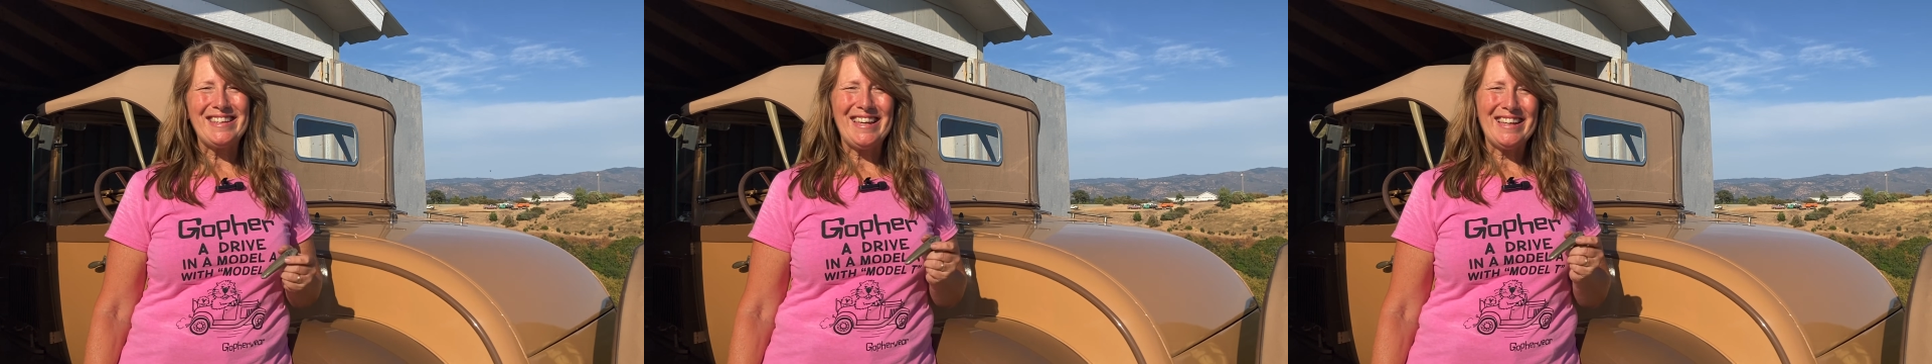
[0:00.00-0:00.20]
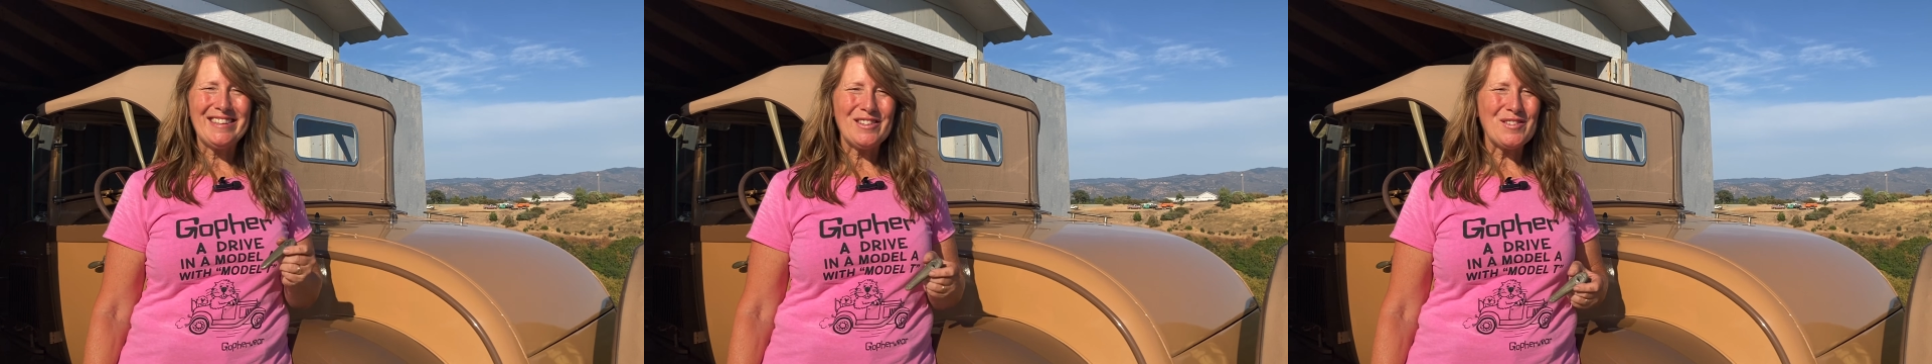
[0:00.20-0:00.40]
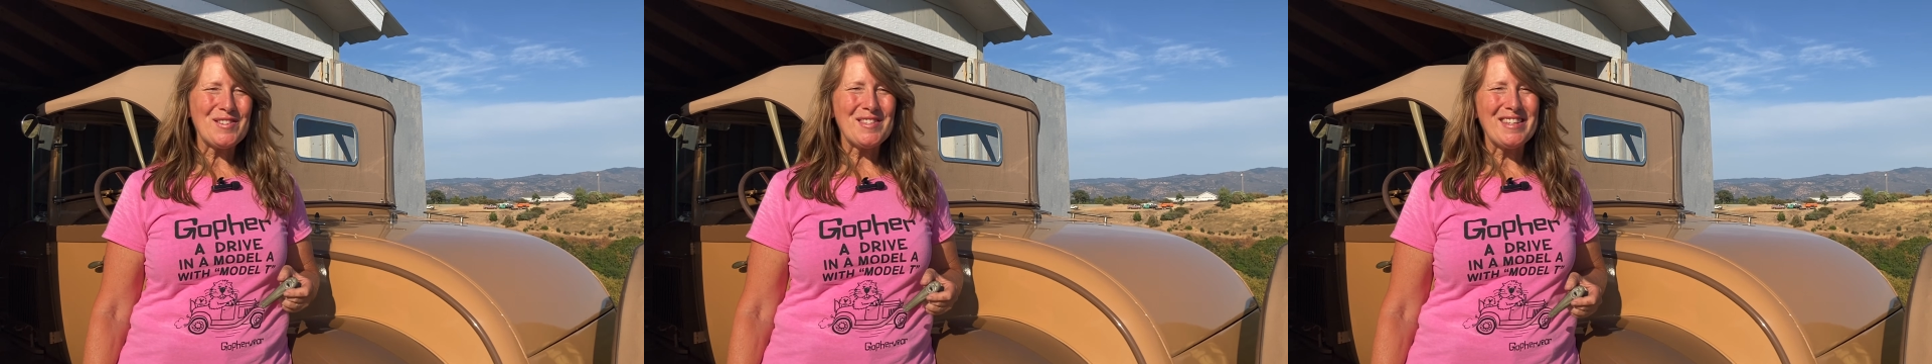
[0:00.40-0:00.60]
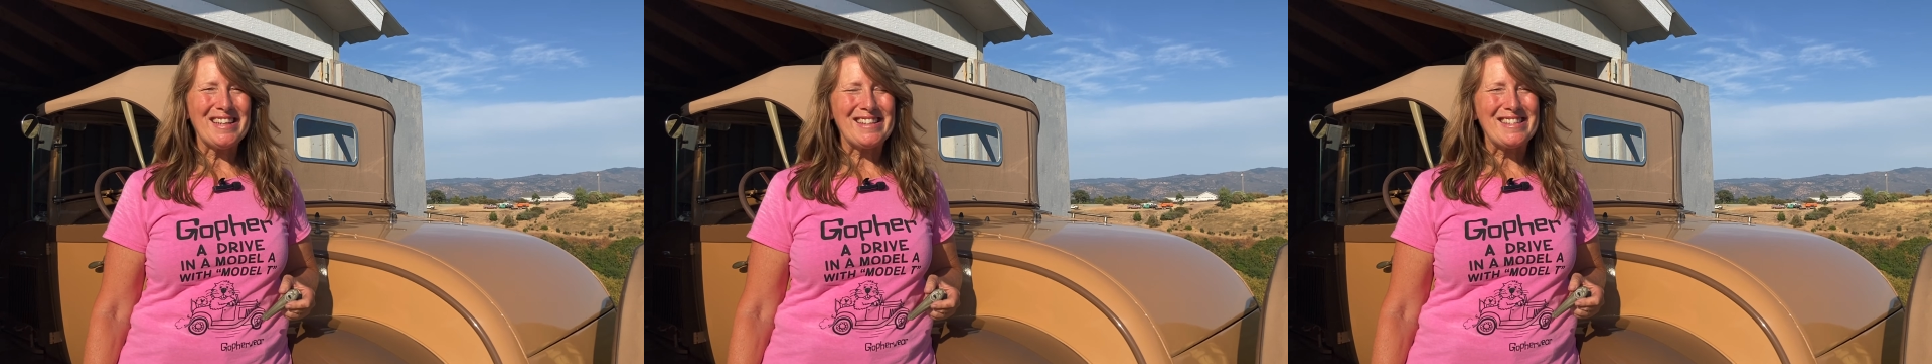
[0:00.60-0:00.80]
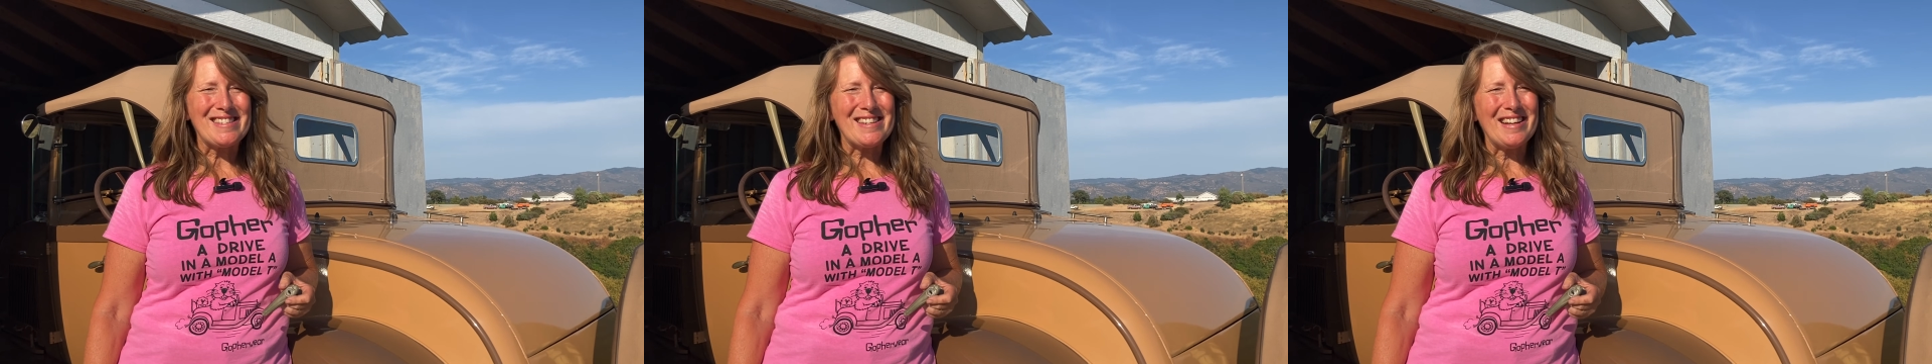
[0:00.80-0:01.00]
get those
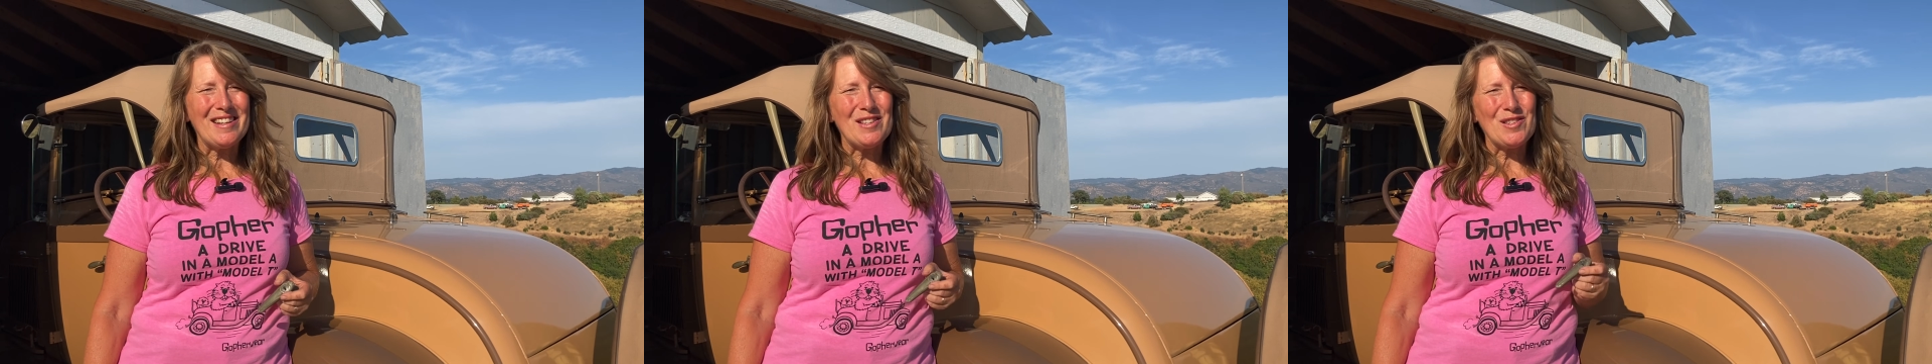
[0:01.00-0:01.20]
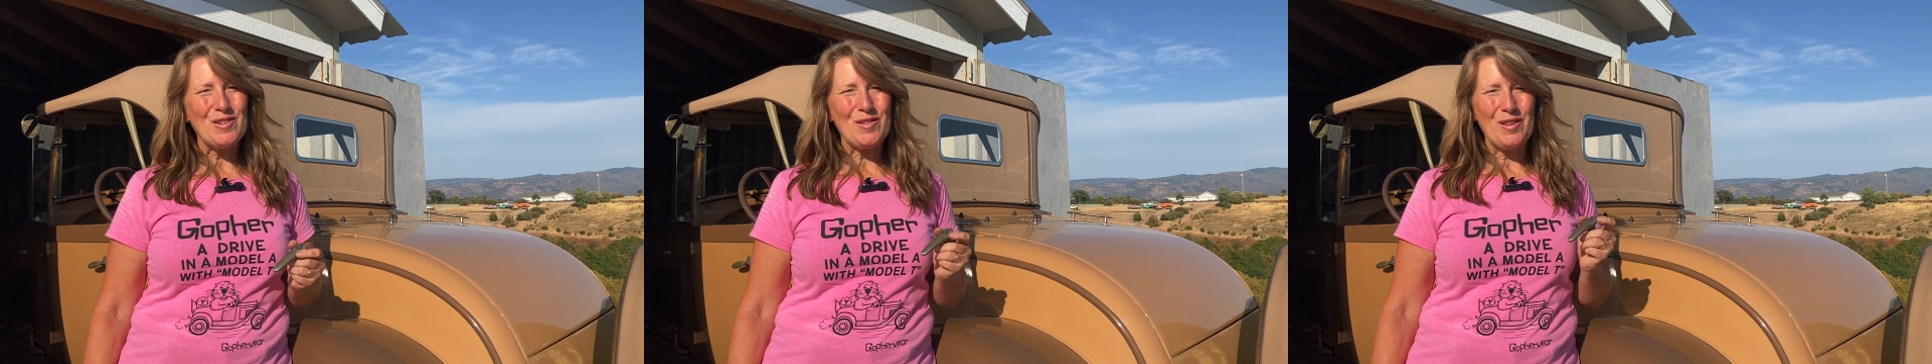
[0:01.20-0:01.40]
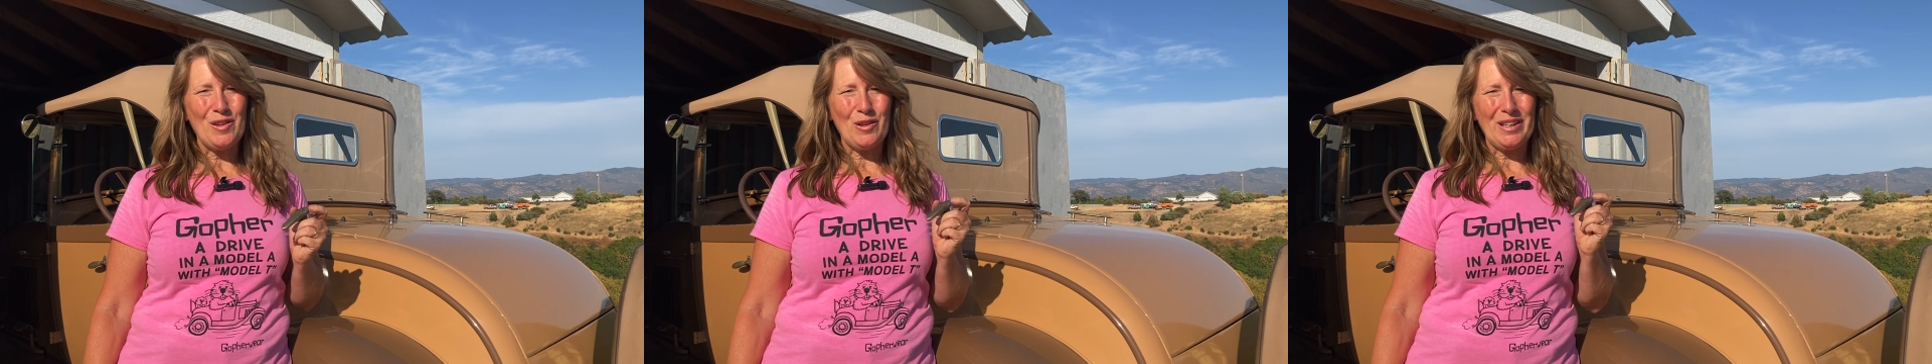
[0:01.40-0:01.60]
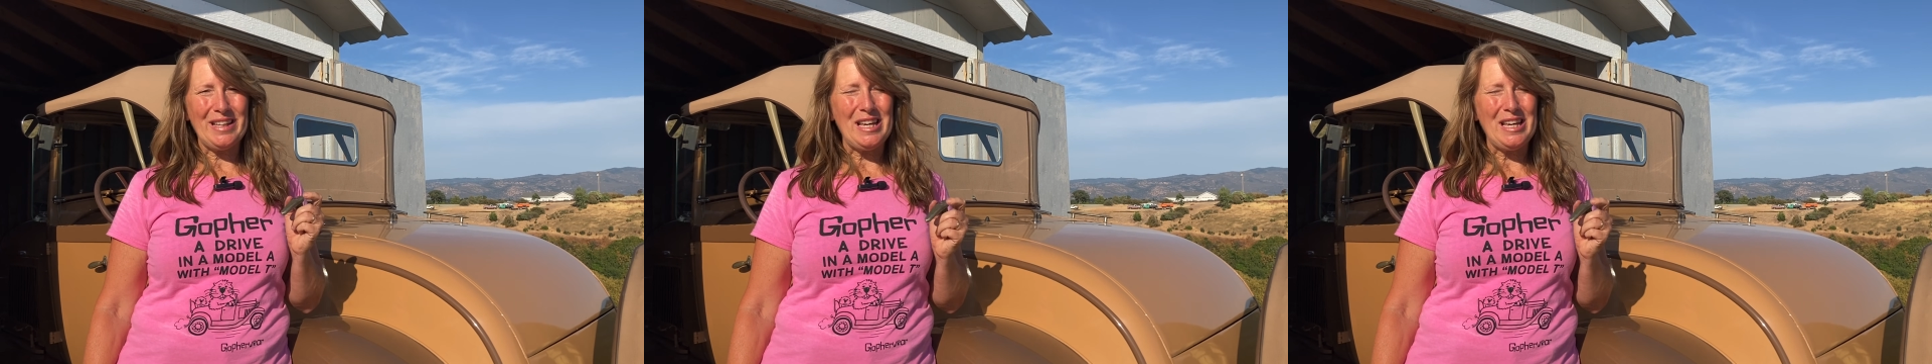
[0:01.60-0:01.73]
things done so they'll